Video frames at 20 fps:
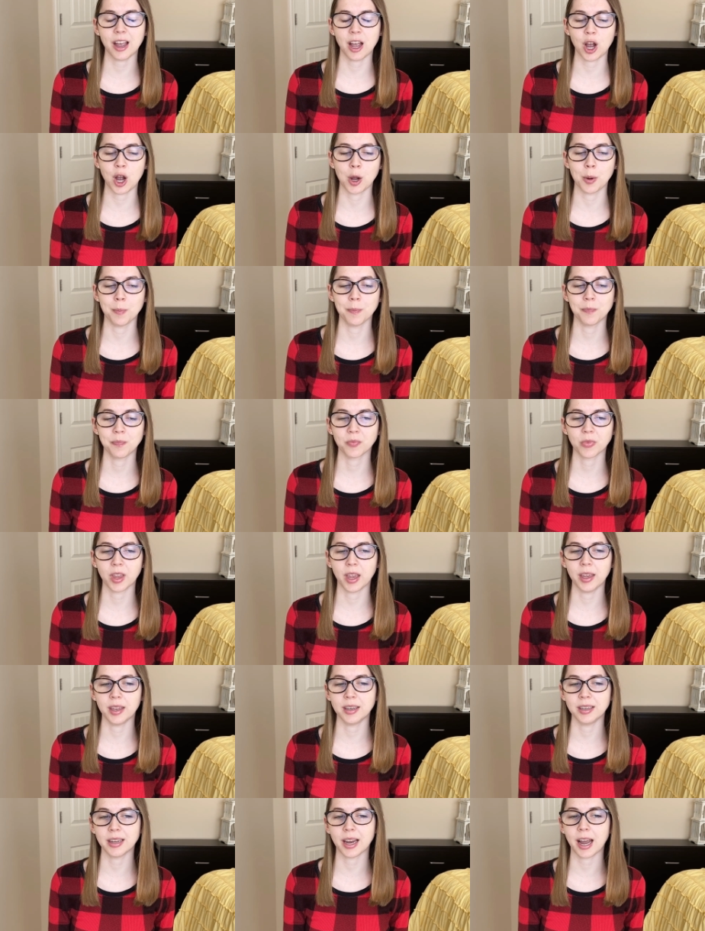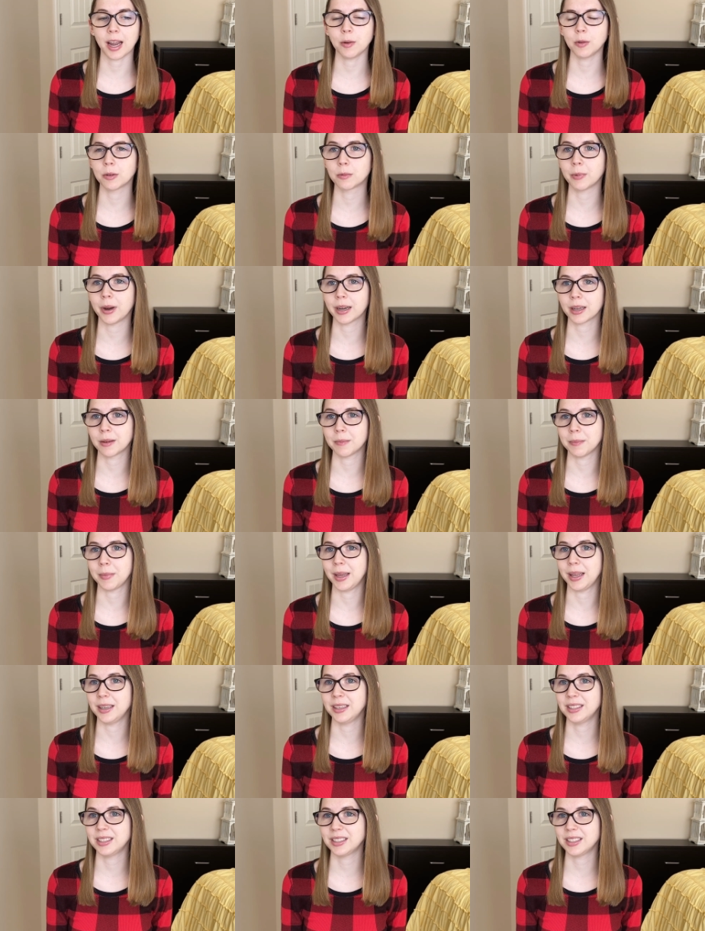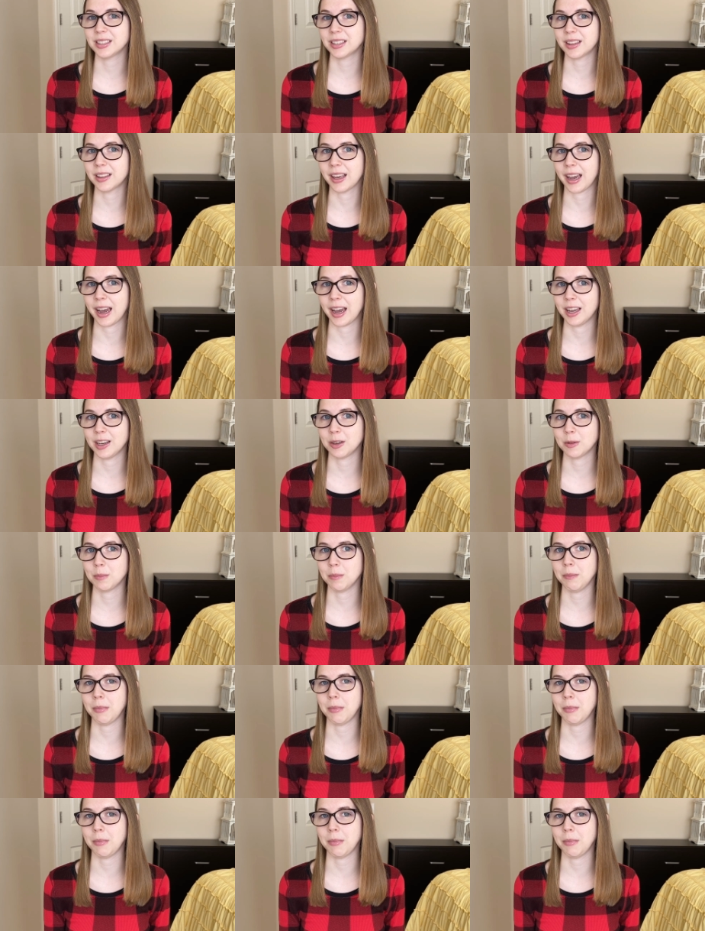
Um, and I would recommend that